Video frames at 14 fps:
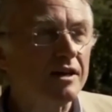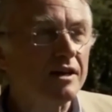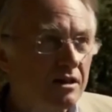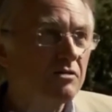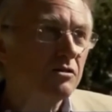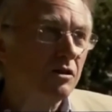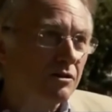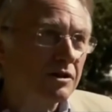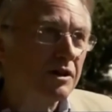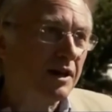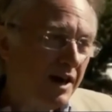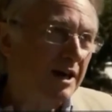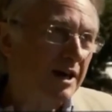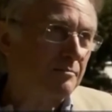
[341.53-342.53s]
I no
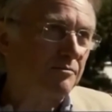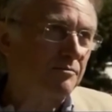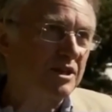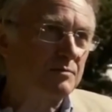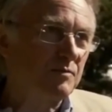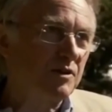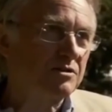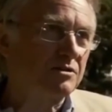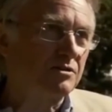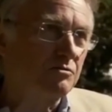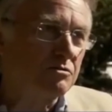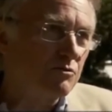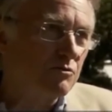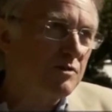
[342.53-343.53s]
longer am. This person
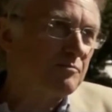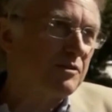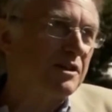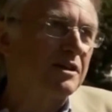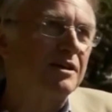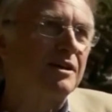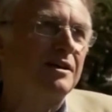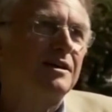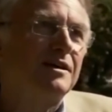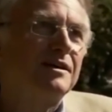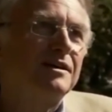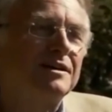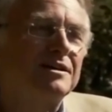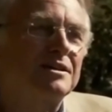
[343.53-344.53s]
who is weeping
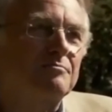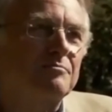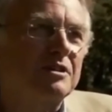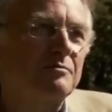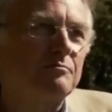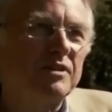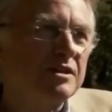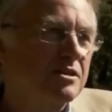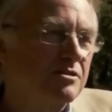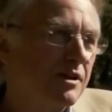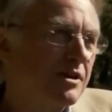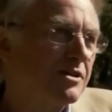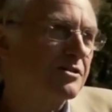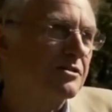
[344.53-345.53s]
is a complete
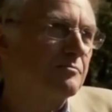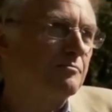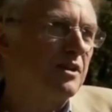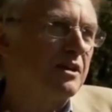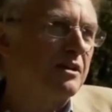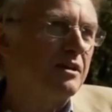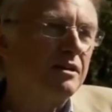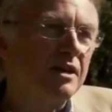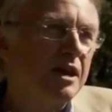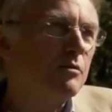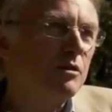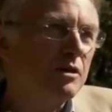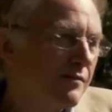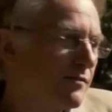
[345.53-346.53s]
stranger to me. They
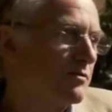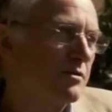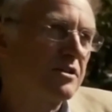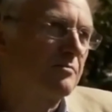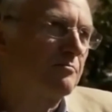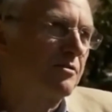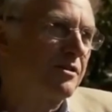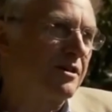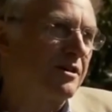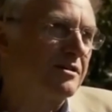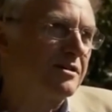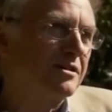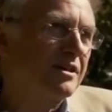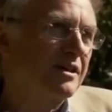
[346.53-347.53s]
will never
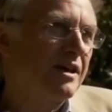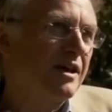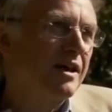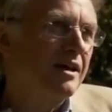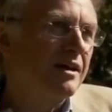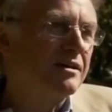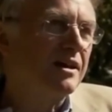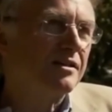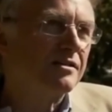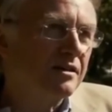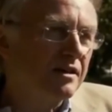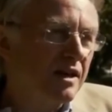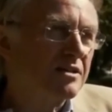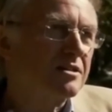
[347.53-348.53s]
reciprocate. And yet the
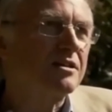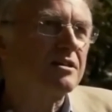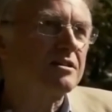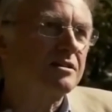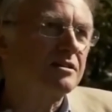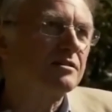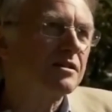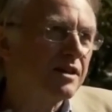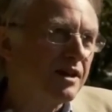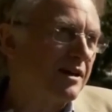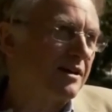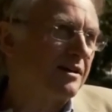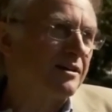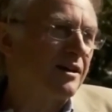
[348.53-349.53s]
lust is still
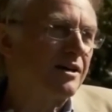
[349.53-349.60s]
there.